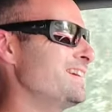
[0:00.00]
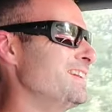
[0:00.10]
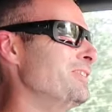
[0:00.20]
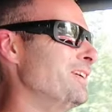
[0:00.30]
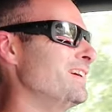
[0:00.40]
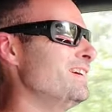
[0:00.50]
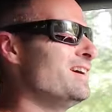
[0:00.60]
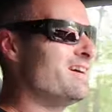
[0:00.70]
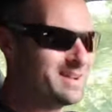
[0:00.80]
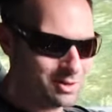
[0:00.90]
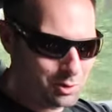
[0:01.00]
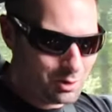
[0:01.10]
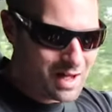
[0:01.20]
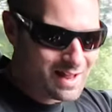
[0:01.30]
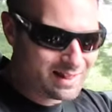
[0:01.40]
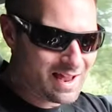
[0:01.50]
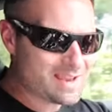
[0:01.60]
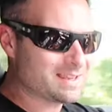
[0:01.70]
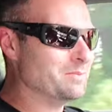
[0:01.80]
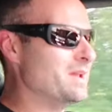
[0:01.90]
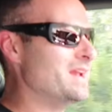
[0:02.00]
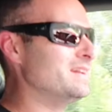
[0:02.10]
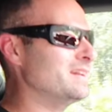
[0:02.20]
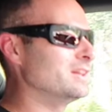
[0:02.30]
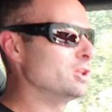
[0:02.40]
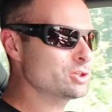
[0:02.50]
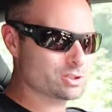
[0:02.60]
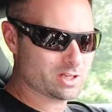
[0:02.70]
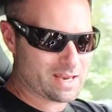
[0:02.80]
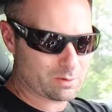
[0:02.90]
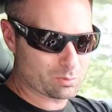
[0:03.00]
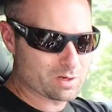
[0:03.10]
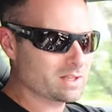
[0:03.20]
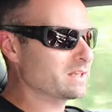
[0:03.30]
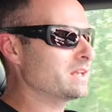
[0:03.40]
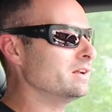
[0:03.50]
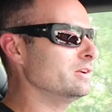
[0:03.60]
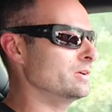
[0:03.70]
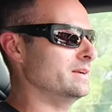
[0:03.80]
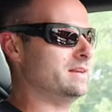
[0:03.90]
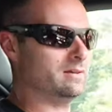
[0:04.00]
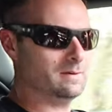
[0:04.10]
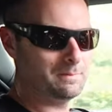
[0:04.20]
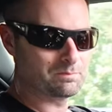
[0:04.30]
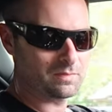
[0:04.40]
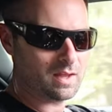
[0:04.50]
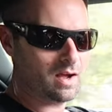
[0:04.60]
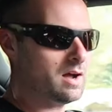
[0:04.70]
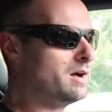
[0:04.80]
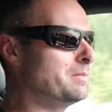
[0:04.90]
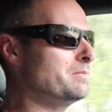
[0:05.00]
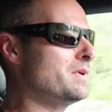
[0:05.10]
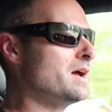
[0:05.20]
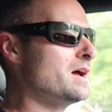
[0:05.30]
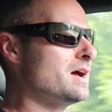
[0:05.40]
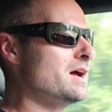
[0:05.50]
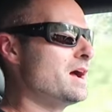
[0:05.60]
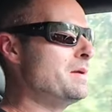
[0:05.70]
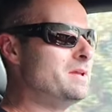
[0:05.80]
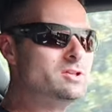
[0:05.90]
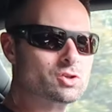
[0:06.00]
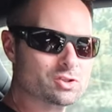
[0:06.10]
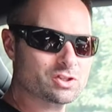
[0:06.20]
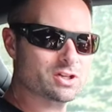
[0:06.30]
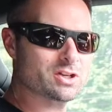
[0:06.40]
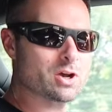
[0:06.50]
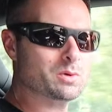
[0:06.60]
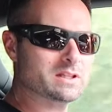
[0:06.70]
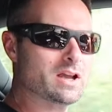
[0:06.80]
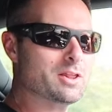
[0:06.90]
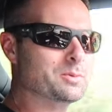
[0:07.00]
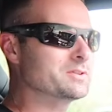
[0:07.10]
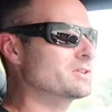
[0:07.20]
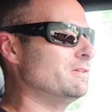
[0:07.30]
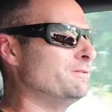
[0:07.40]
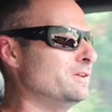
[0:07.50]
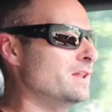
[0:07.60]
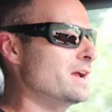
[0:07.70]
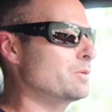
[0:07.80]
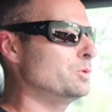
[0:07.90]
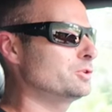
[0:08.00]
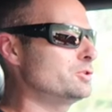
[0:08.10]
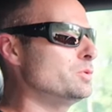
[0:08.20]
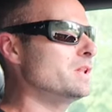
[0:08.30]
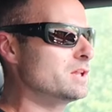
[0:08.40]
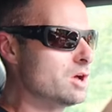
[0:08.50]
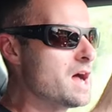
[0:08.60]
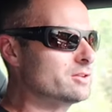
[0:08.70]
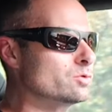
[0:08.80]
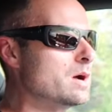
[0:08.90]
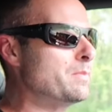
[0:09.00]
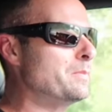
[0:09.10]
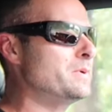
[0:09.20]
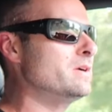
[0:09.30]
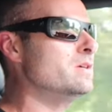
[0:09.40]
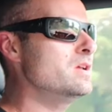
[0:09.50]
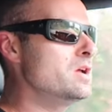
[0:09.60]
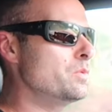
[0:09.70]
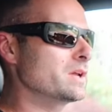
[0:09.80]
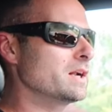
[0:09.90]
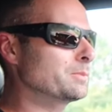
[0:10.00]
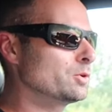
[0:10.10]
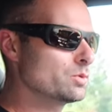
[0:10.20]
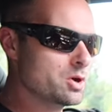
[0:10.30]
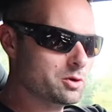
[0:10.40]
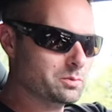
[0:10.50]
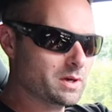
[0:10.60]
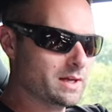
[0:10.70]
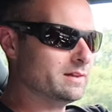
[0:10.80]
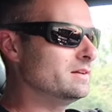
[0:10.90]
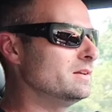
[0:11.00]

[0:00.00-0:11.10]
anyway, all right, cool. I like it, man. It looks like really killer in here. Um, I'm interested to know what the other one's gonna feel like. We'll do a little hot swap up here when we get up the road, but